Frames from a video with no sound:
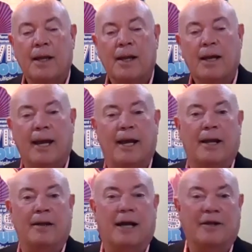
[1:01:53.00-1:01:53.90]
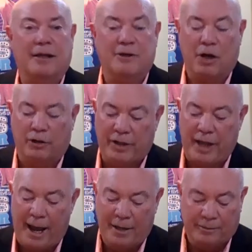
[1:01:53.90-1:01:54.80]
And I think on
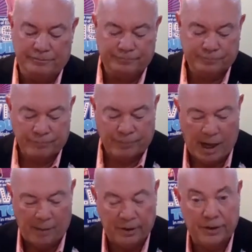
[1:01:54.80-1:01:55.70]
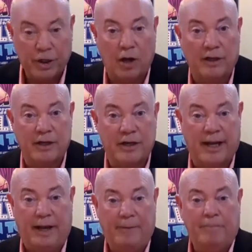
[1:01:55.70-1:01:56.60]
that, I'm going to call it a
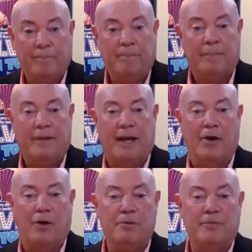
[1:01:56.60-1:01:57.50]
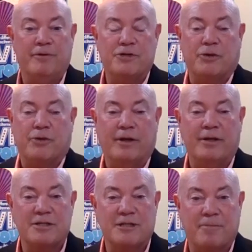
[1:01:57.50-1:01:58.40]
day. I hope you've enjoyed
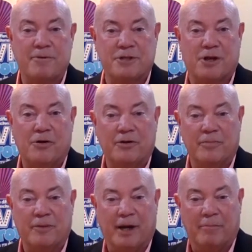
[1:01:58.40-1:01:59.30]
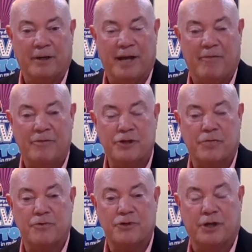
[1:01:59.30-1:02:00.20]
this episode of the Mike McGavel
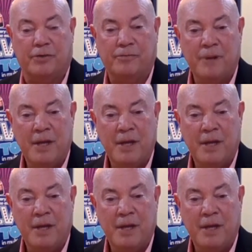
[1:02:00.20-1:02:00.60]
Jones Show.